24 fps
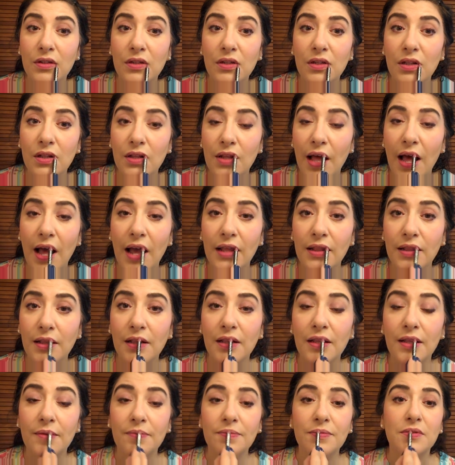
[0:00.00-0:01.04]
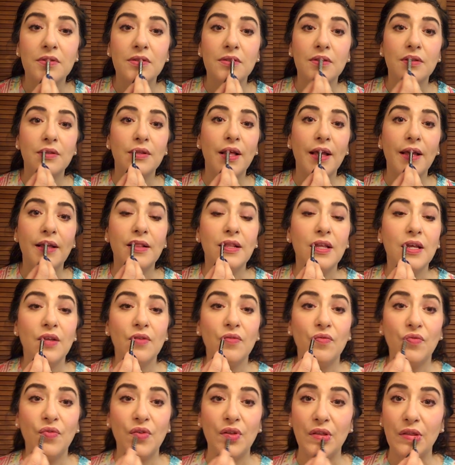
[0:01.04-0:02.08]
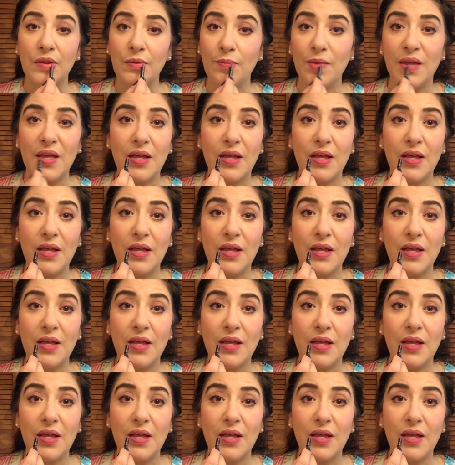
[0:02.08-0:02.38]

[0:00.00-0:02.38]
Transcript: To line the lips lightly and fill them